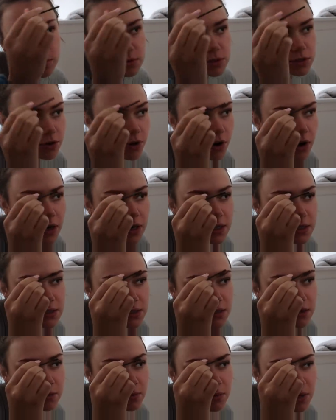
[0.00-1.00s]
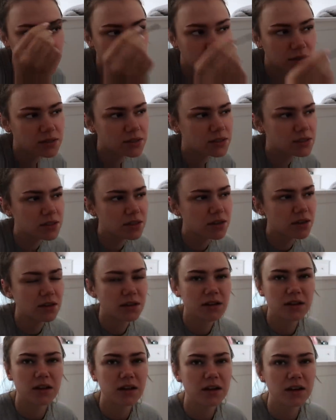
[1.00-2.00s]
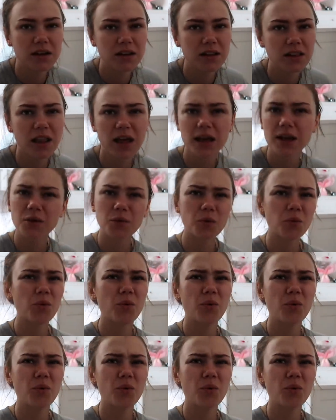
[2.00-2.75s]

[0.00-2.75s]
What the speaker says: I was crying so much. Like,